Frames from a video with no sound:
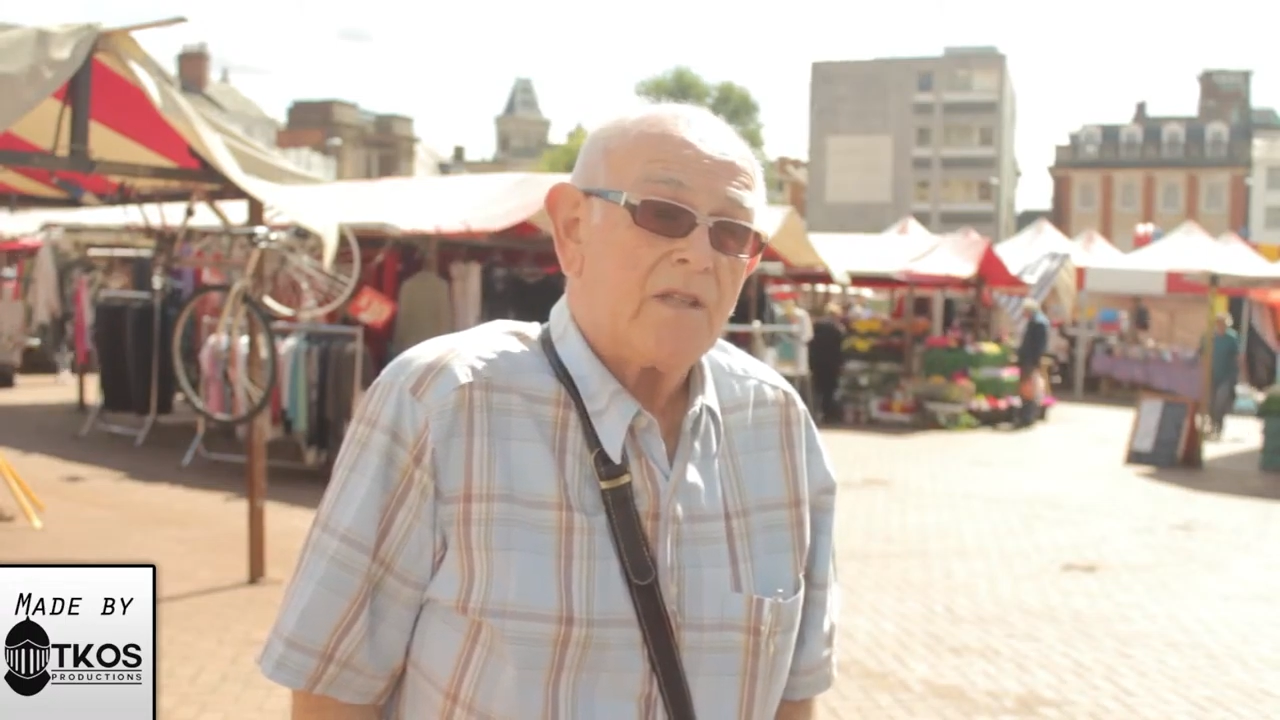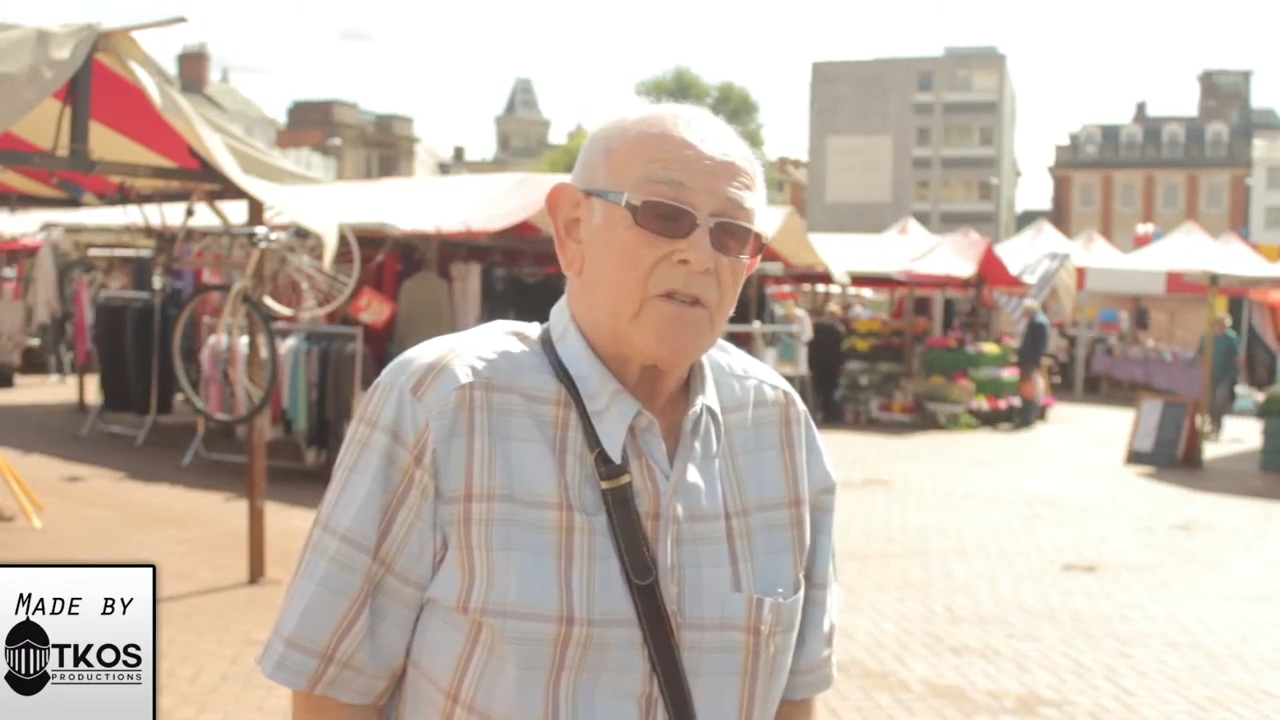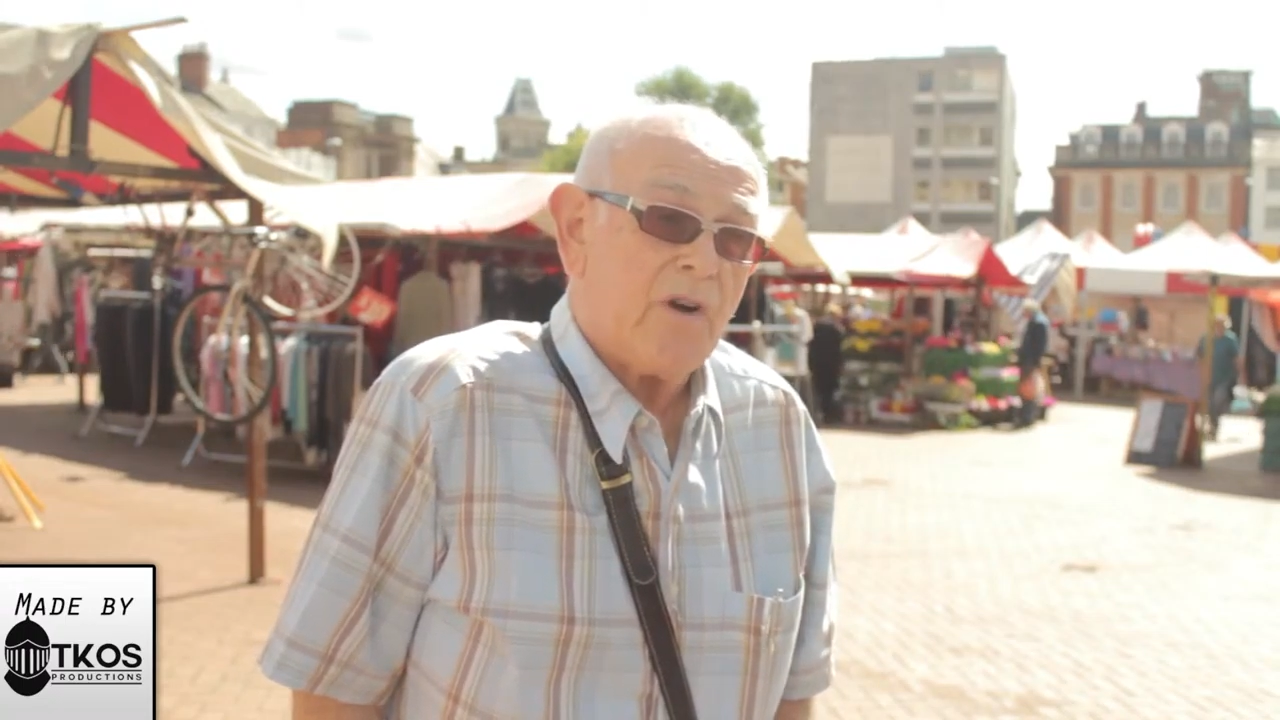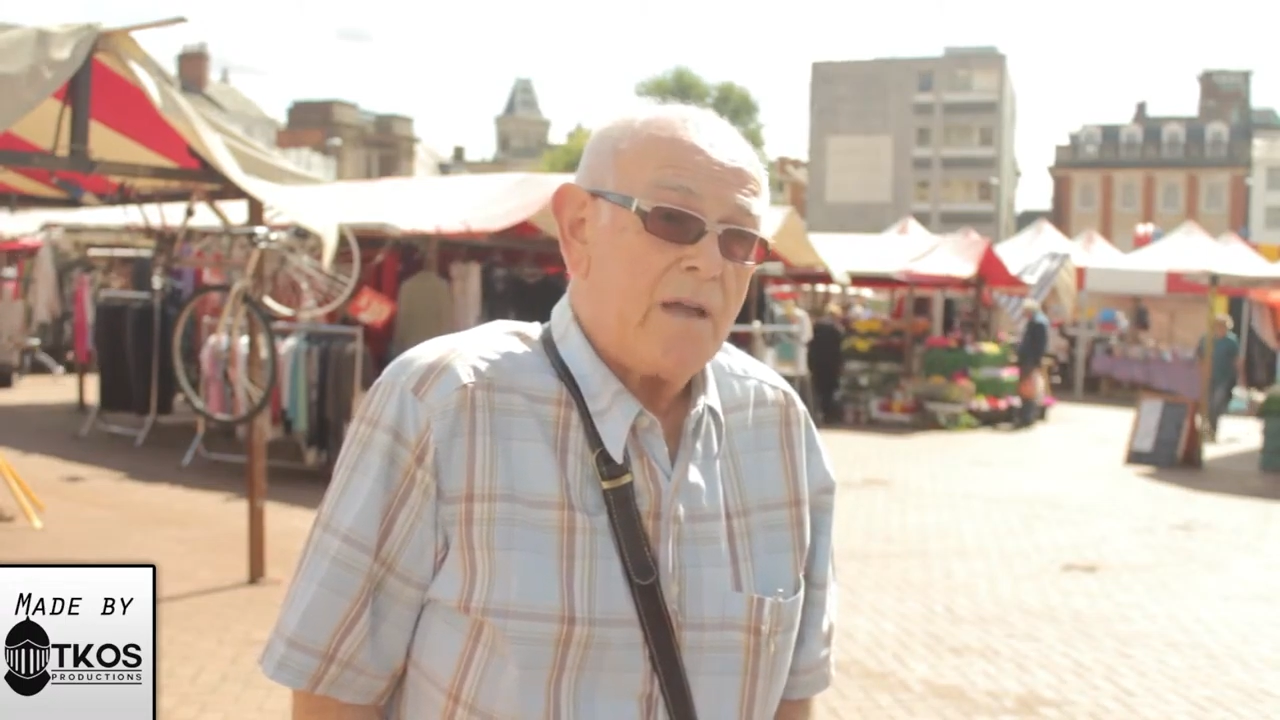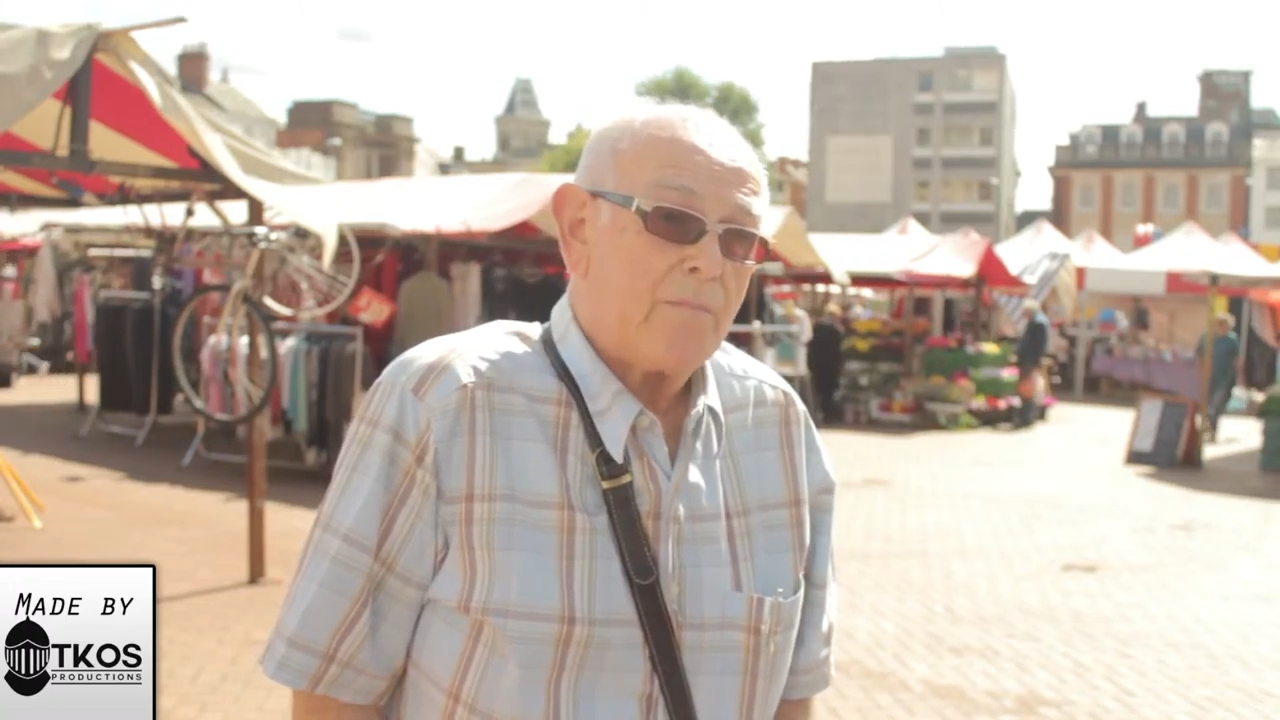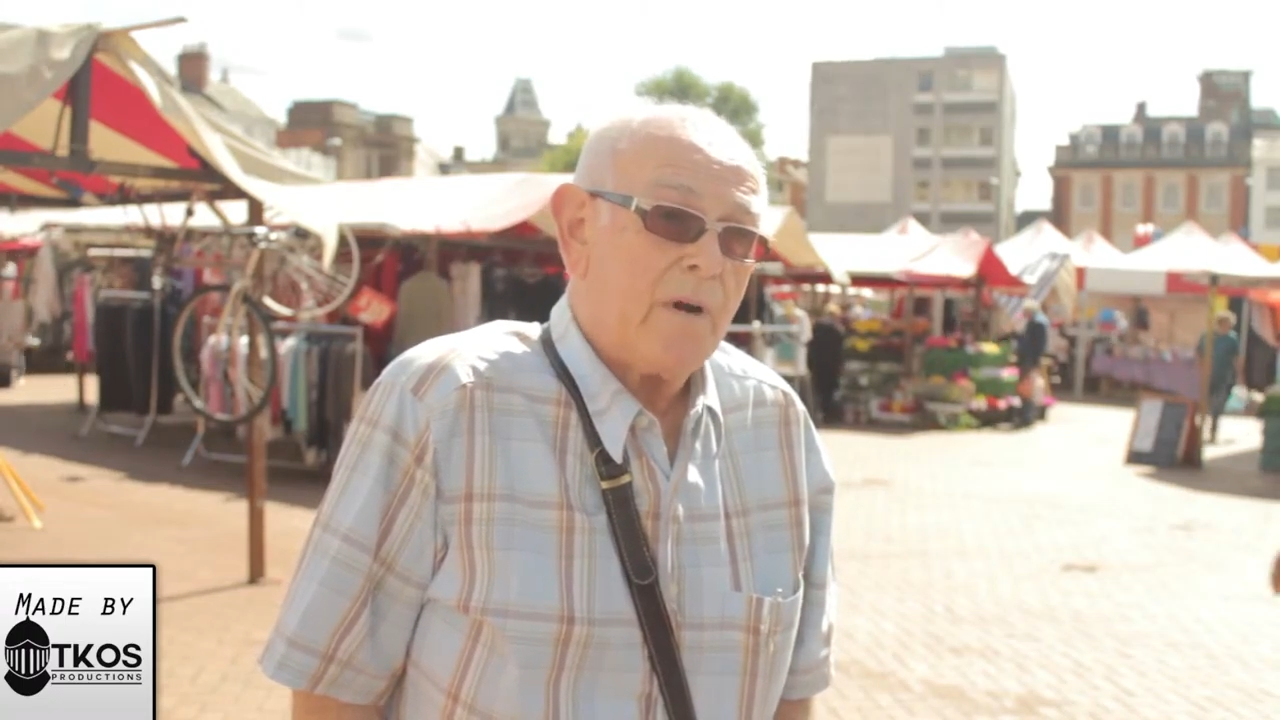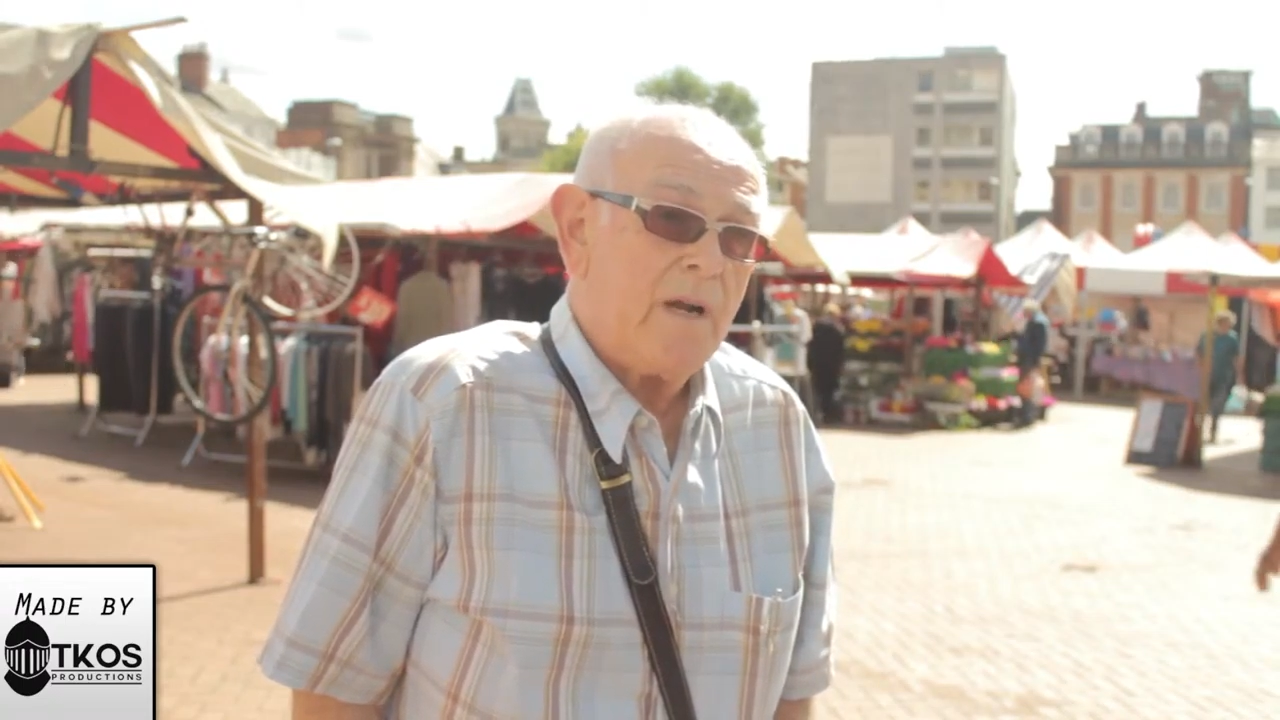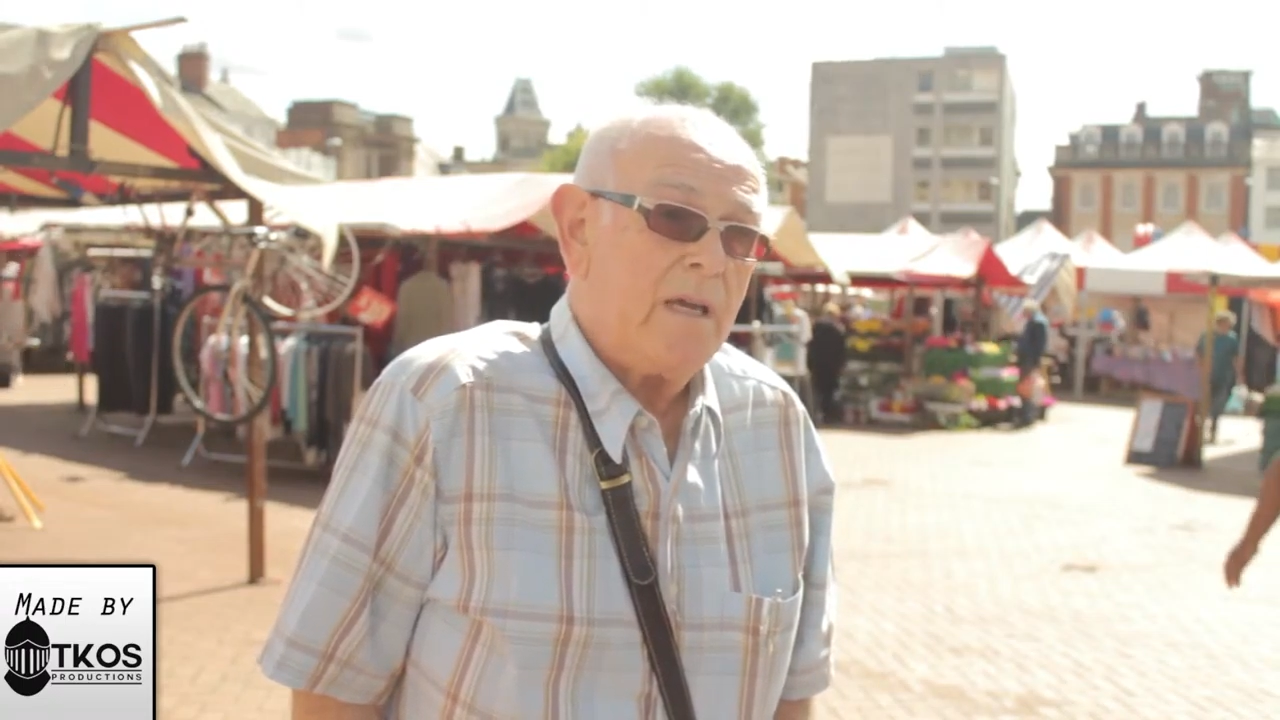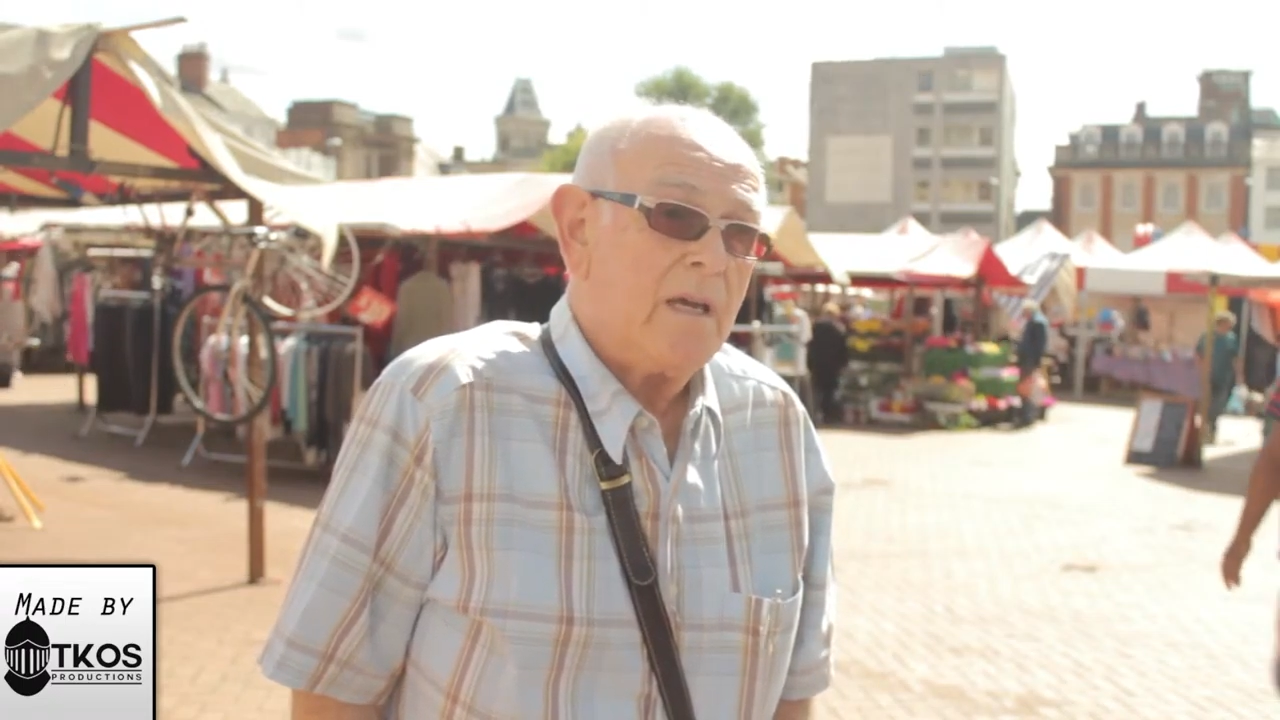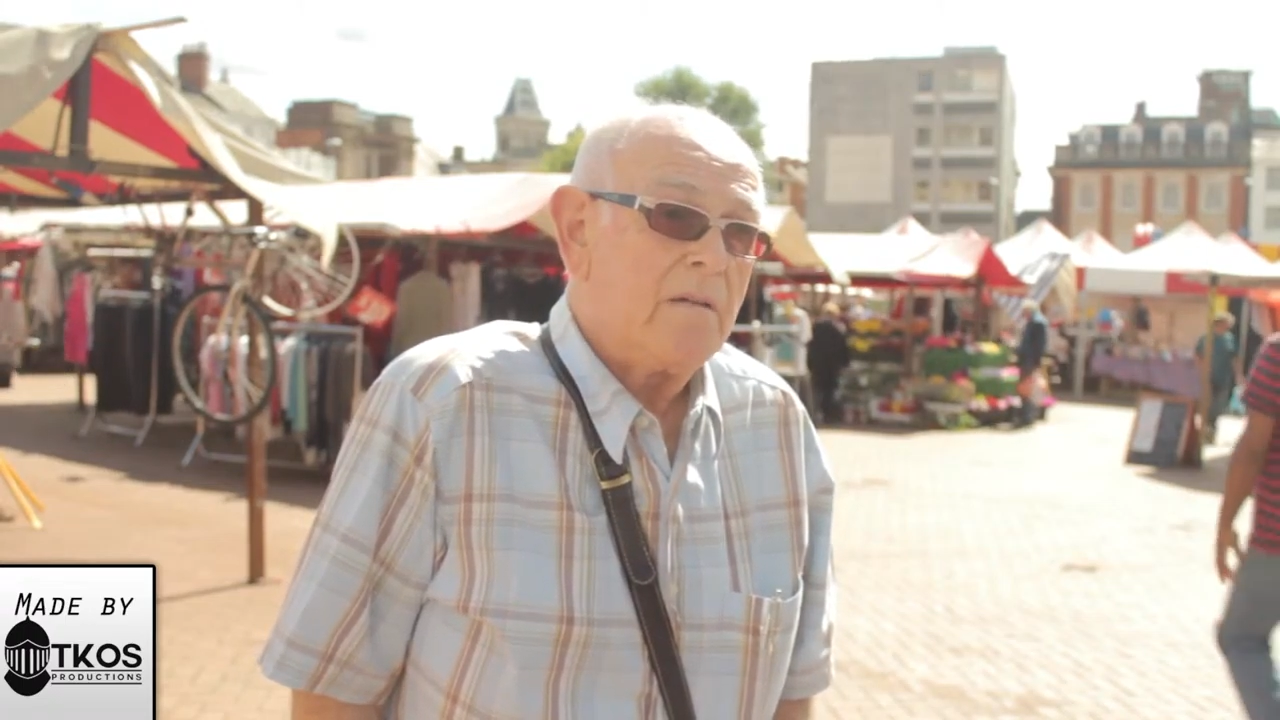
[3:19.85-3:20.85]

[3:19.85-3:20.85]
the drapery.